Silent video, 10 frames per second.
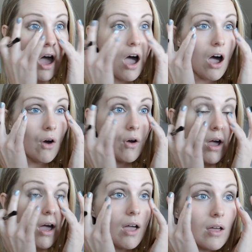
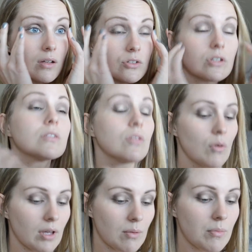Okay, just so
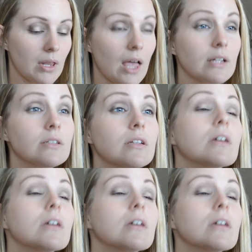I can blend.